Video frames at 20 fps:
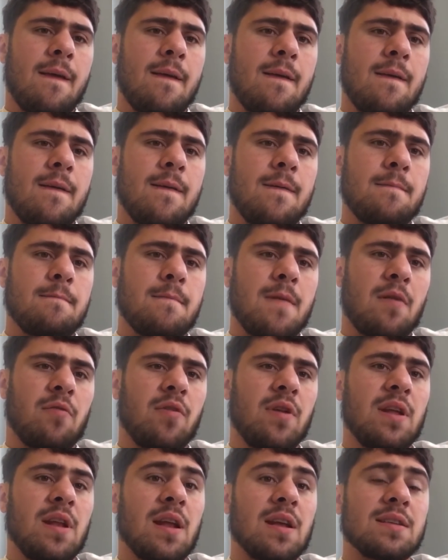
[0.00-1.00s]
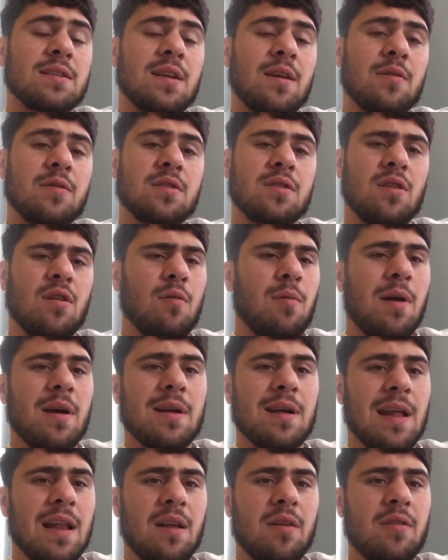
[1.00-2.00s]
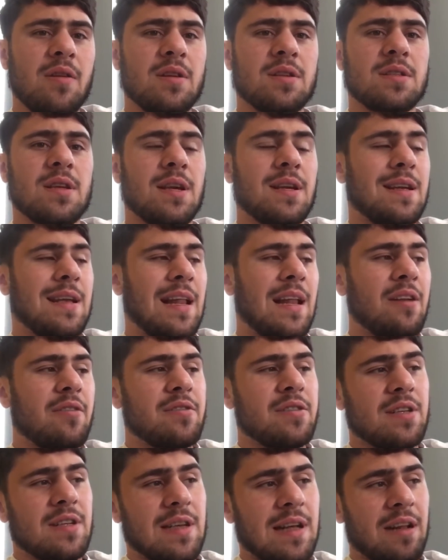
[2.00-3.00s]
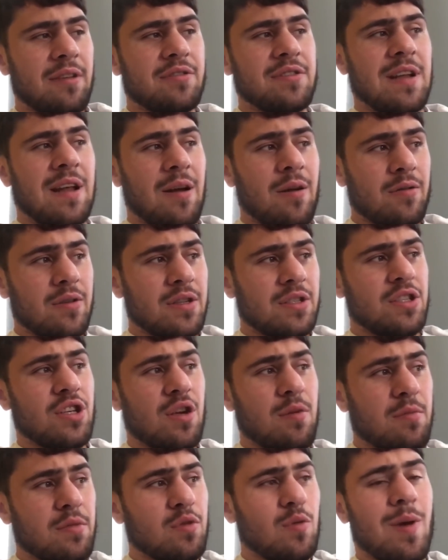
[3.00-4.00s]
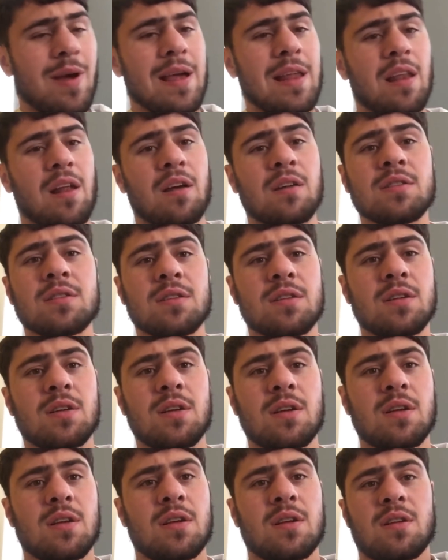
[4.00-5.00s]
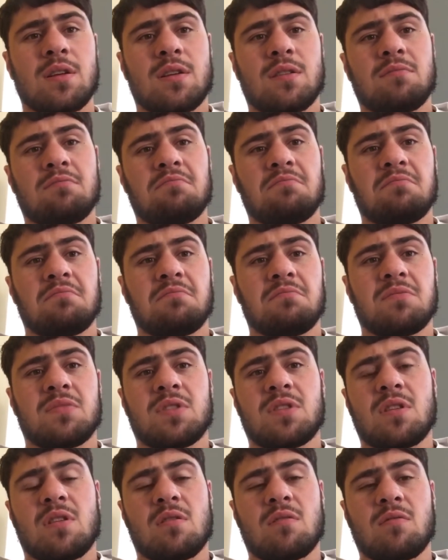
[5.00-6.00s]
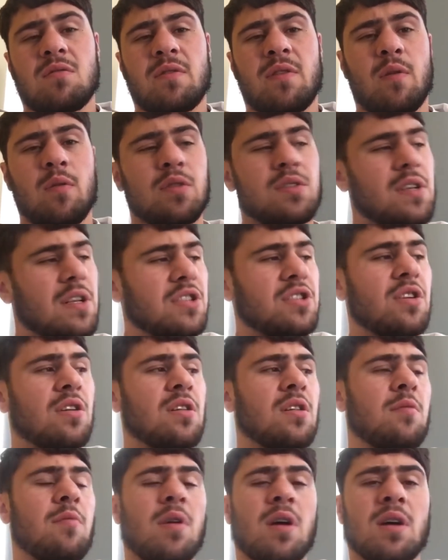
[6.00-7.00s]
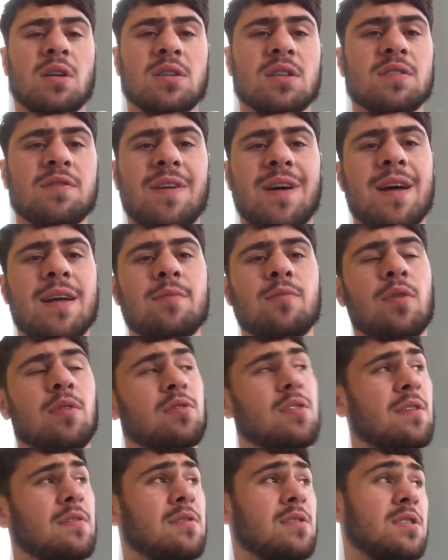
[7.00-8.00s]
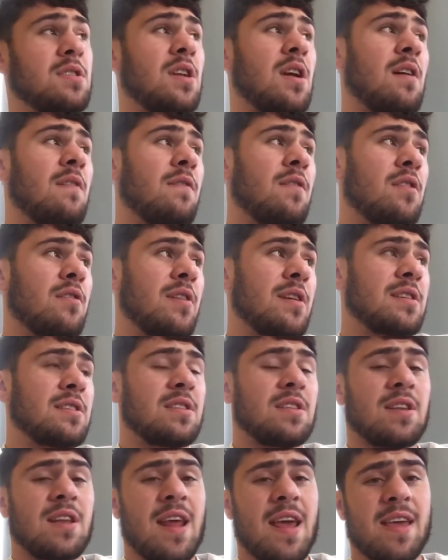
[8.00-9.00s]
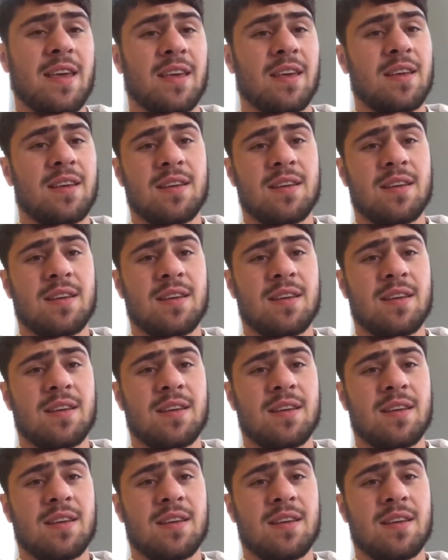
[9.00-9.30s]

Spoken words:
I've realised now it's all about calorie intake. Calories in, calories out determines weight loss. So if I want 10 chocolate bars, that's fine, but I'm gonna have to starve for the rest of the day.